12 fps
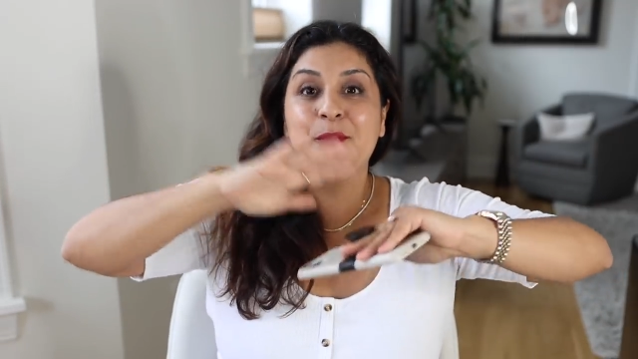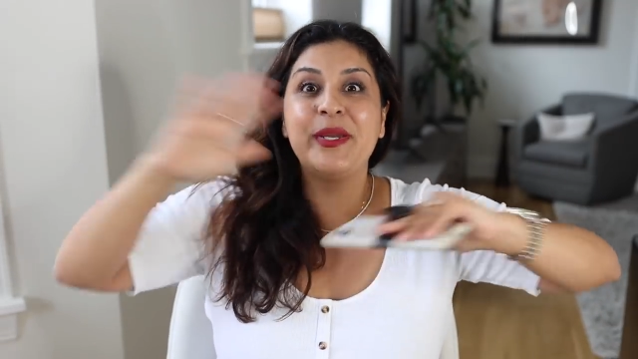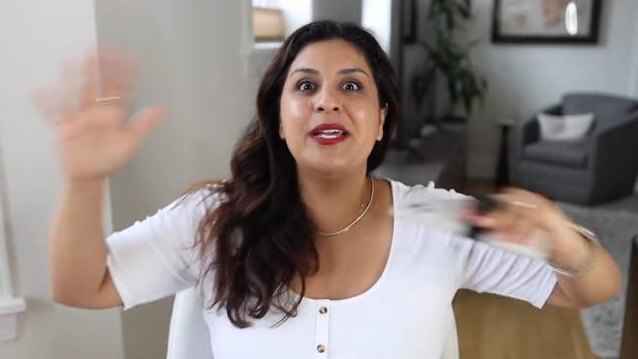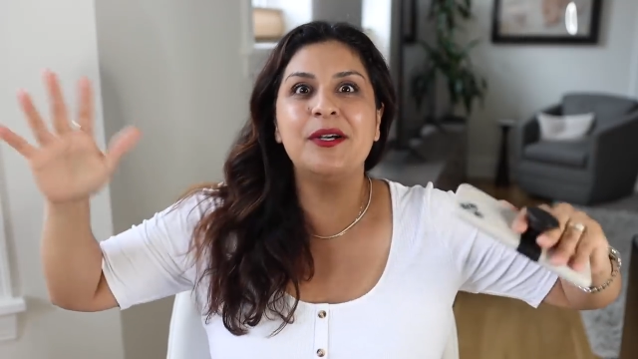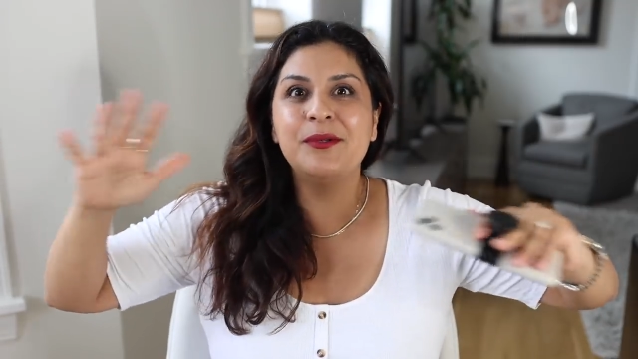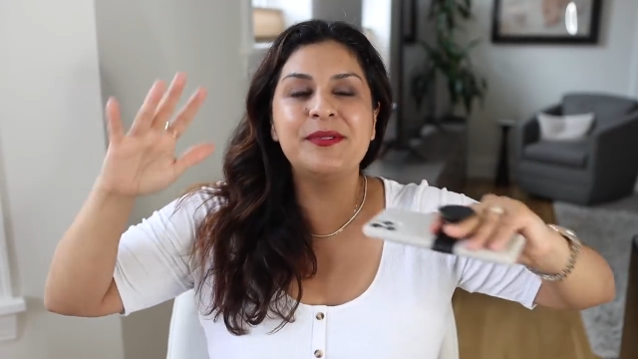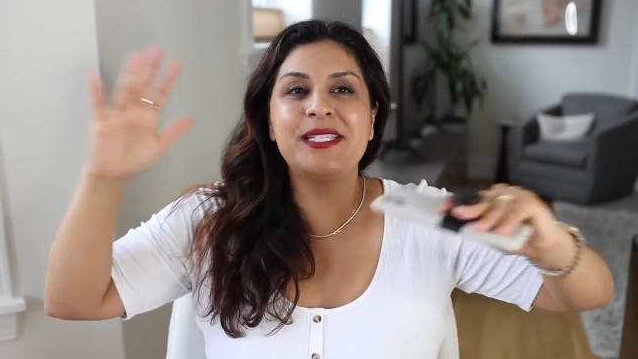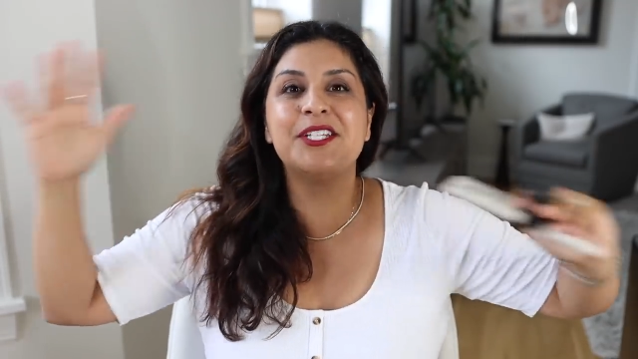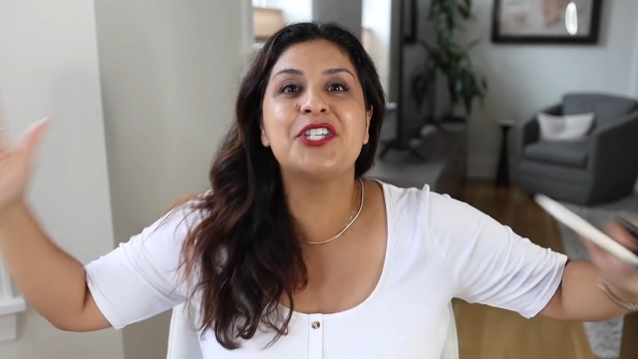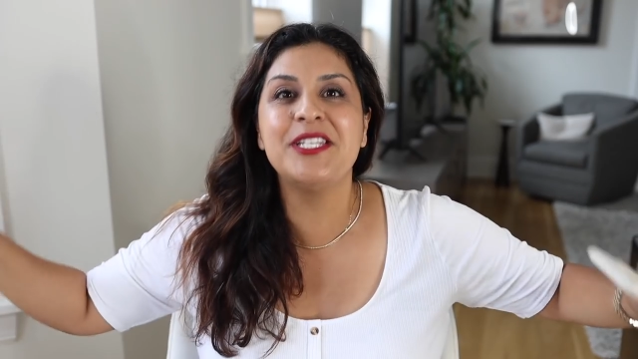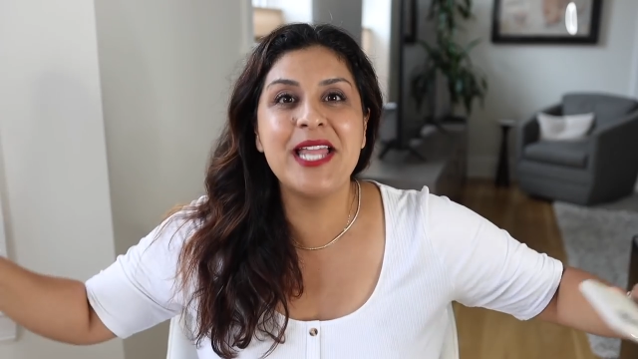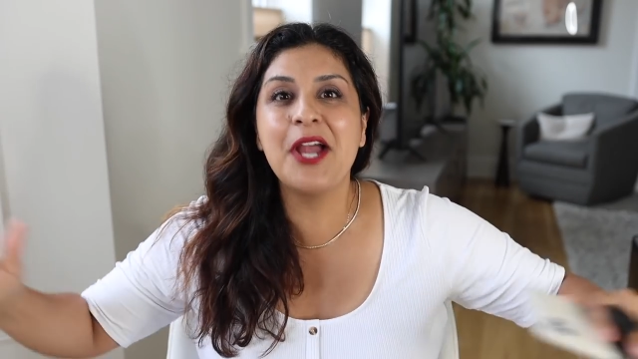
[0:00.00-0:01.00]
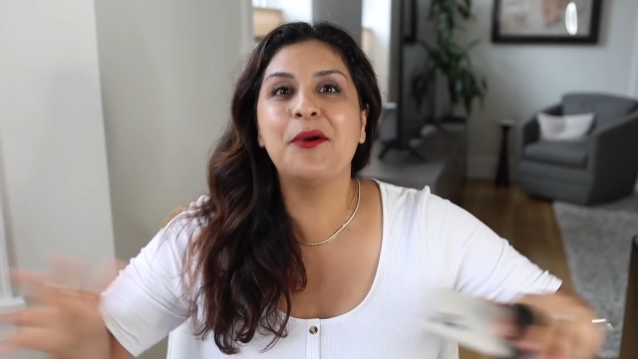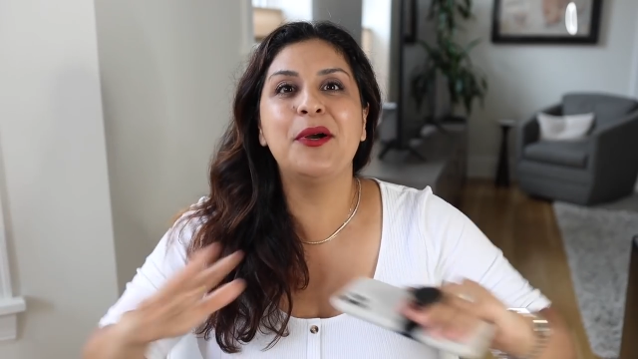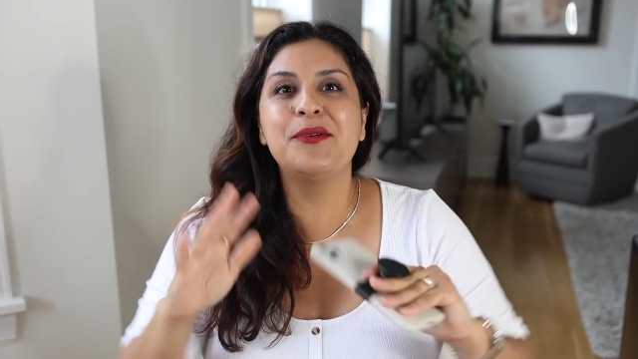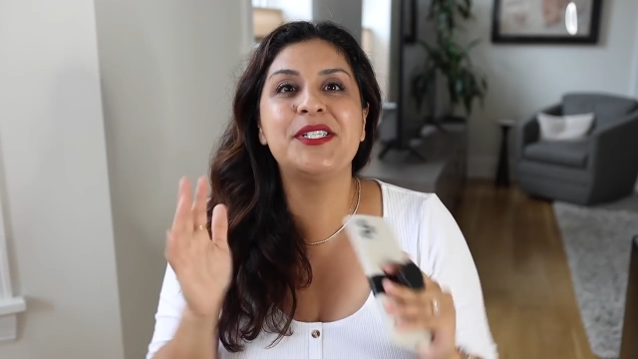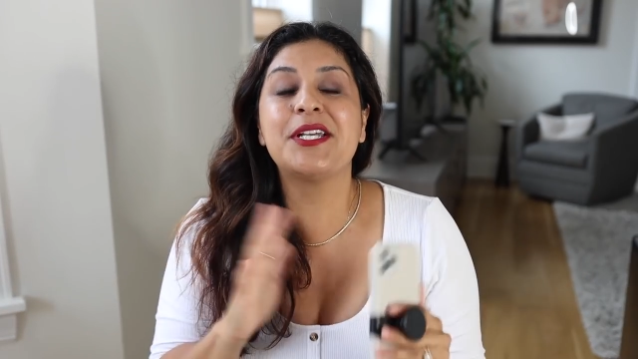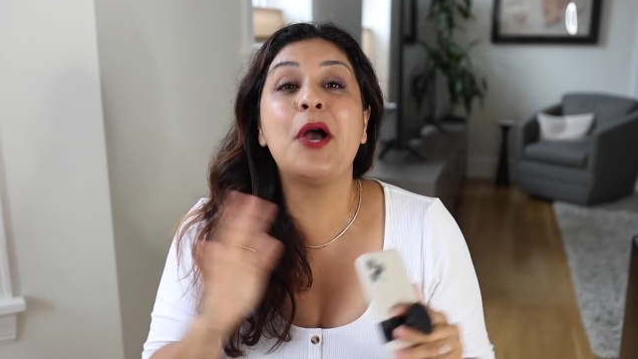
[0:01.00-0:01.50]
Rio de
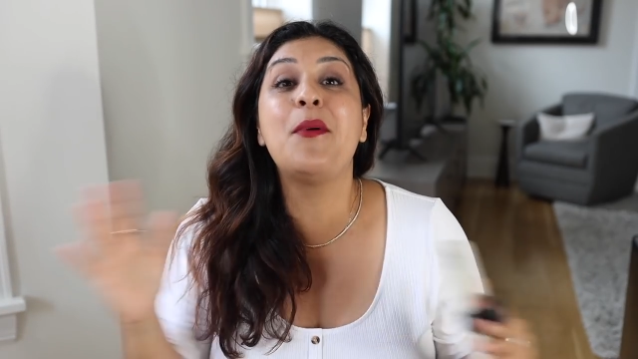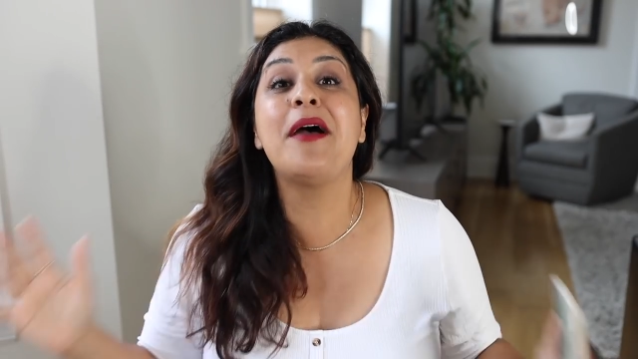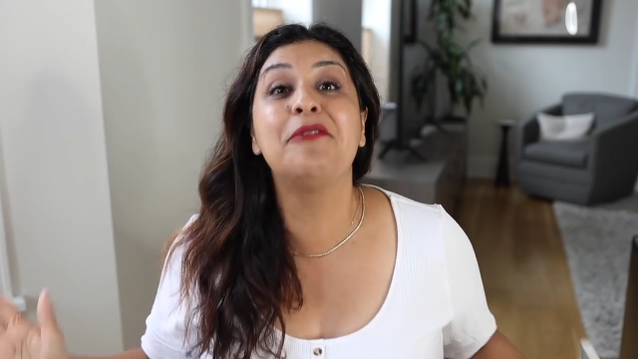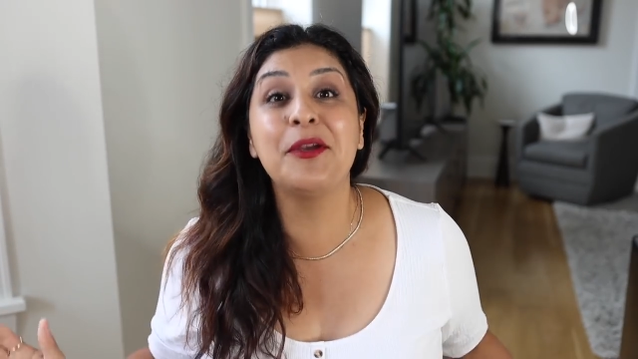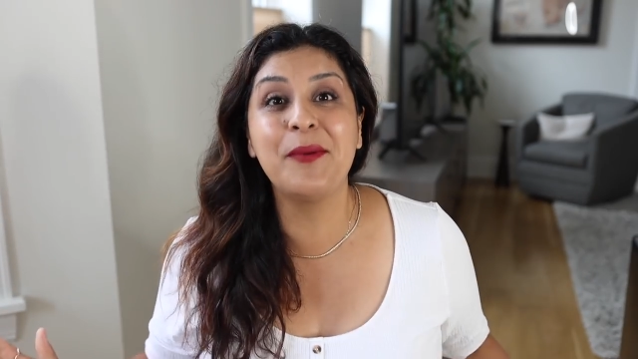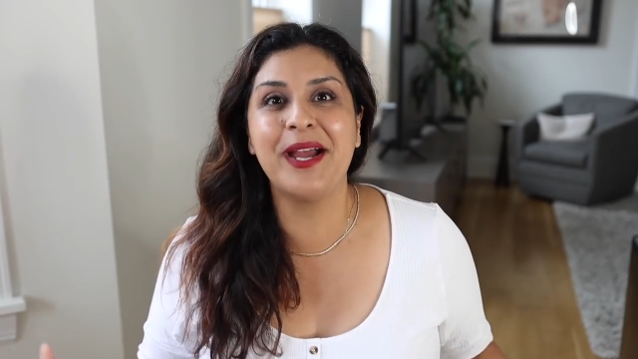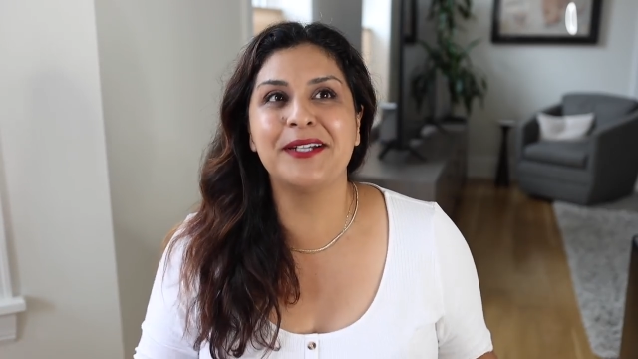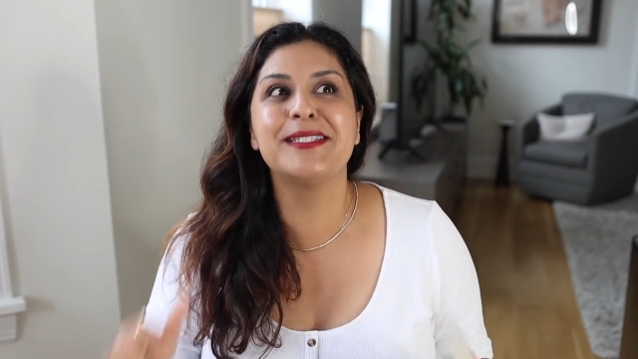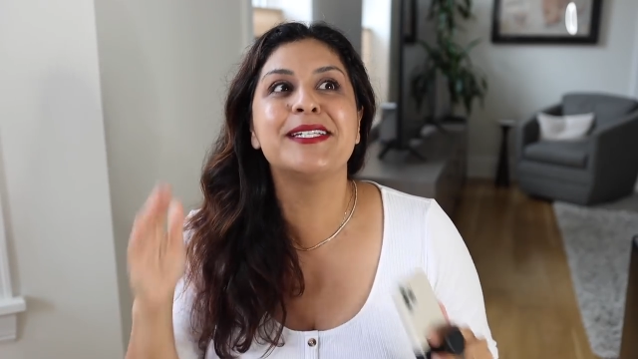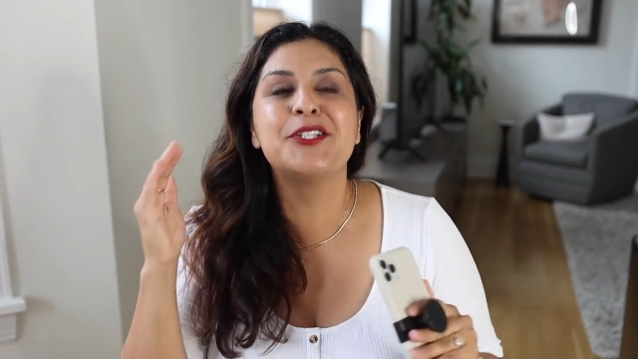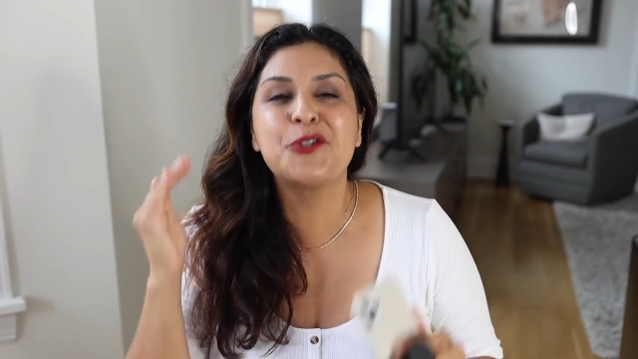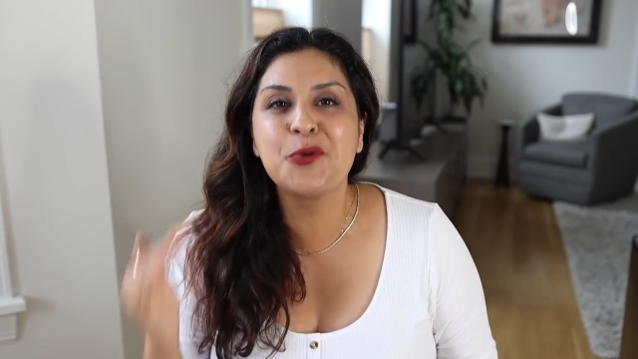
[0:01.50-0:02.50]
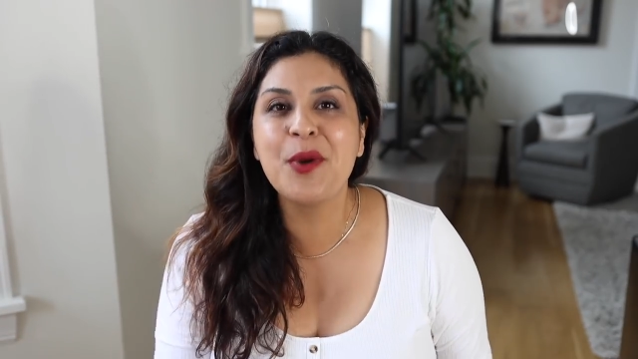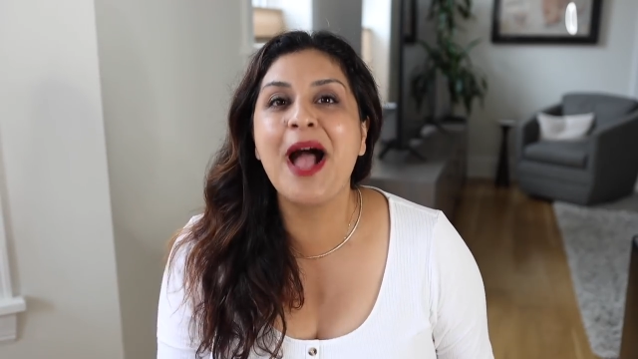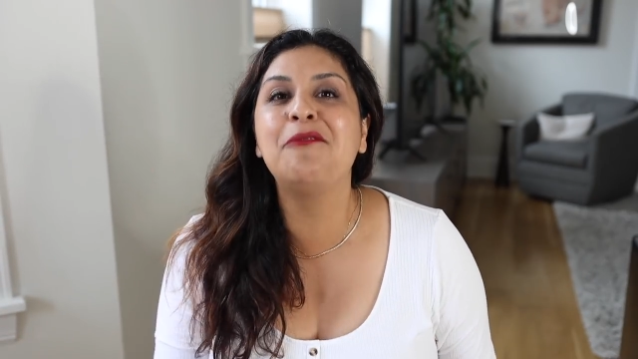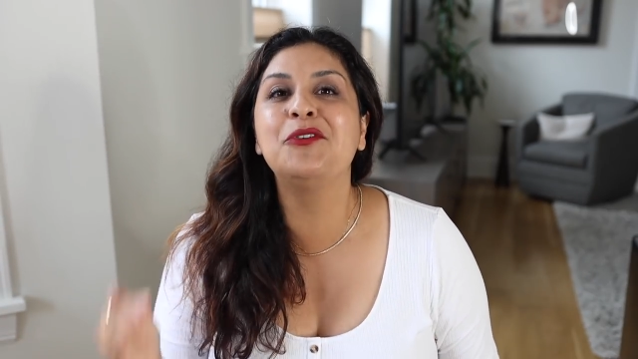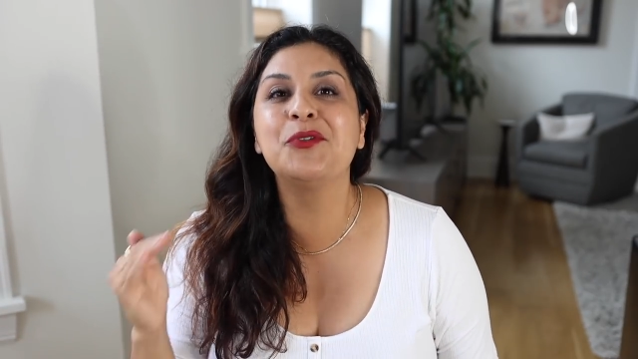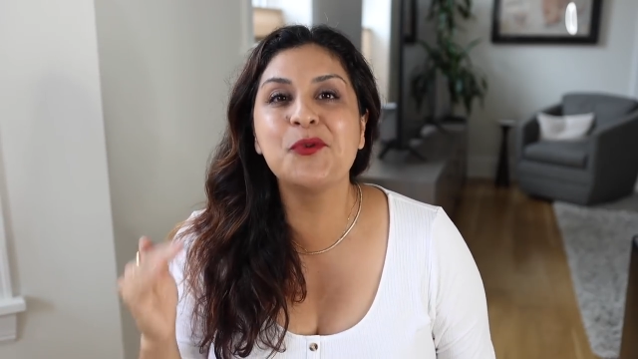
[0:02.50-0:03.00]
Janeiro, to go everywhere, to
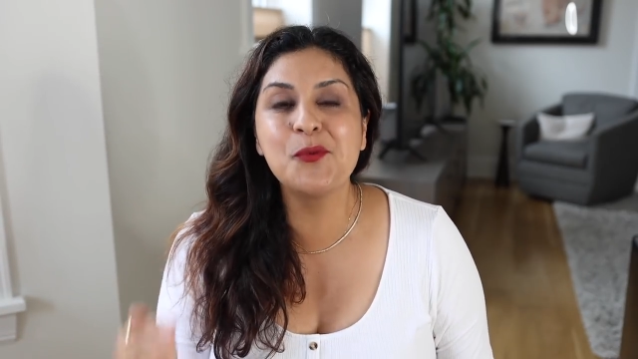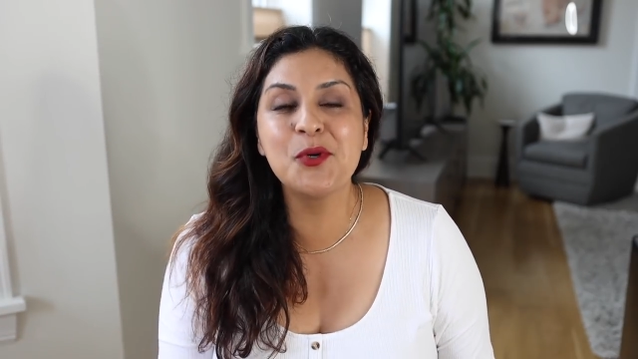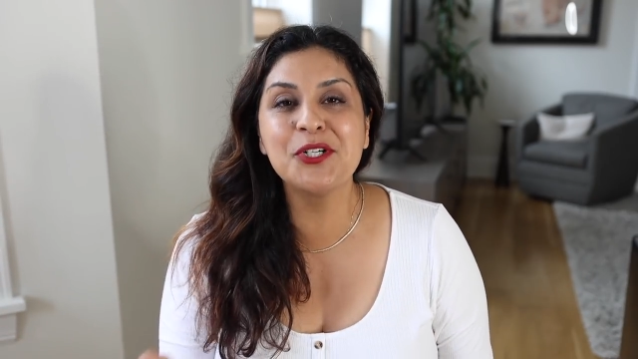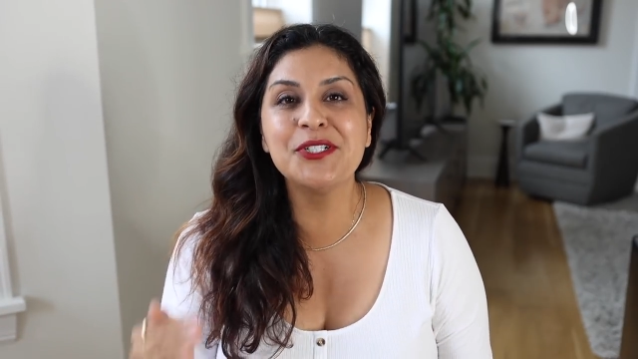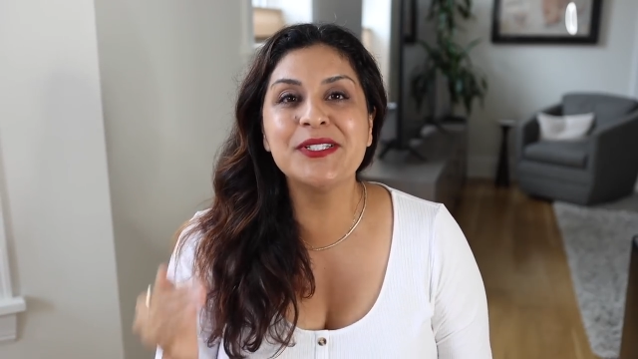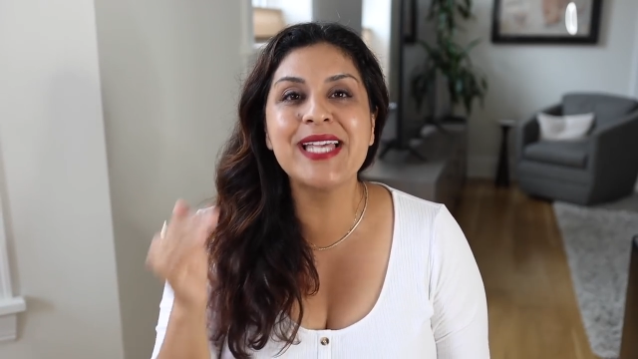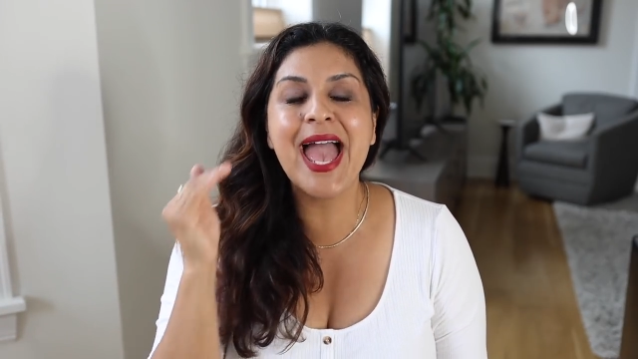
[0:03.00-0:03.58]
travel the world.